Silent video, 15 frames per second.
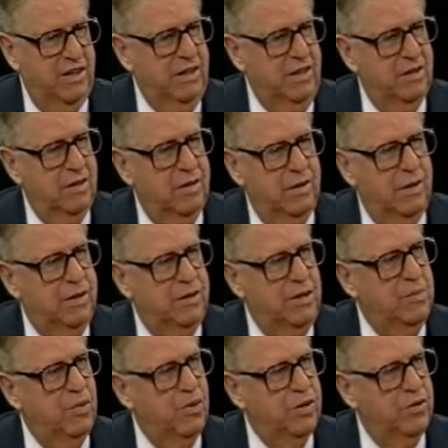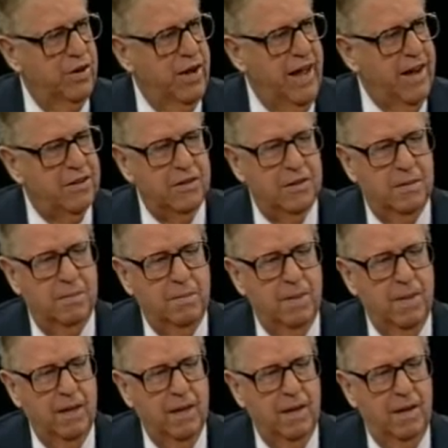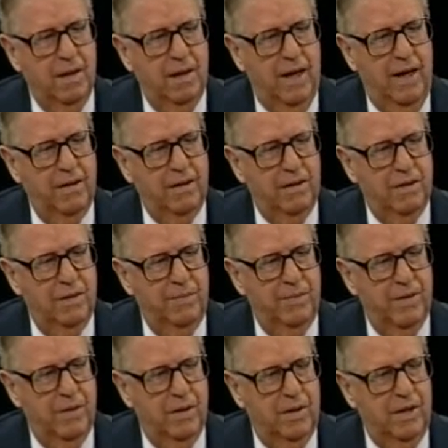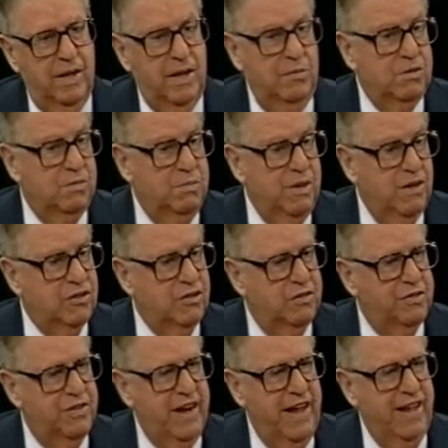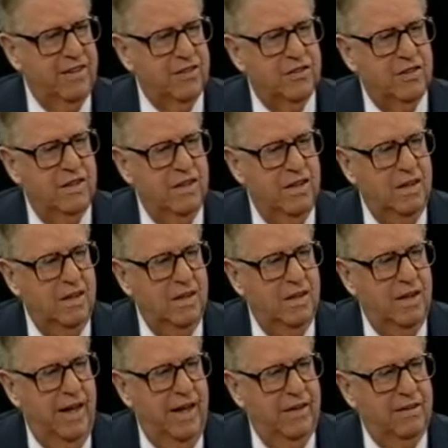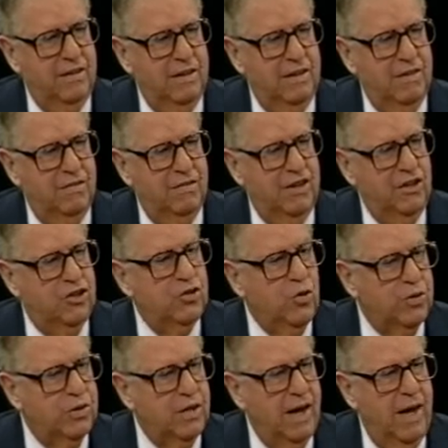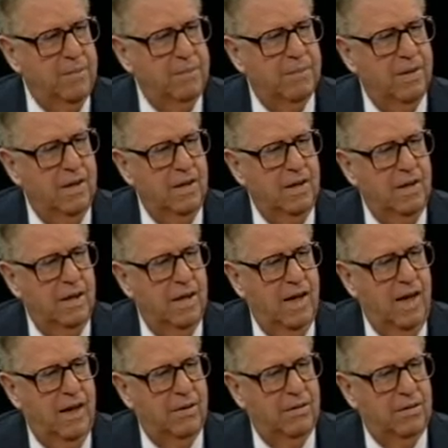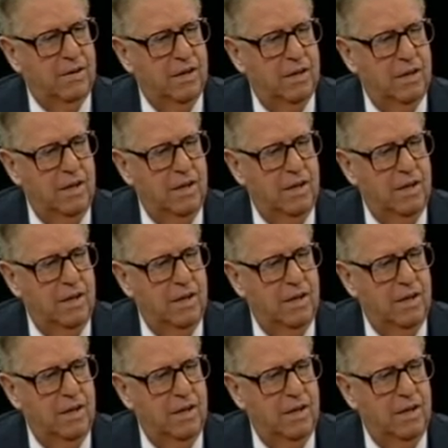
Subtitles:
the Dimona reactor. And then he was Minister of Finance. And in a very short time, our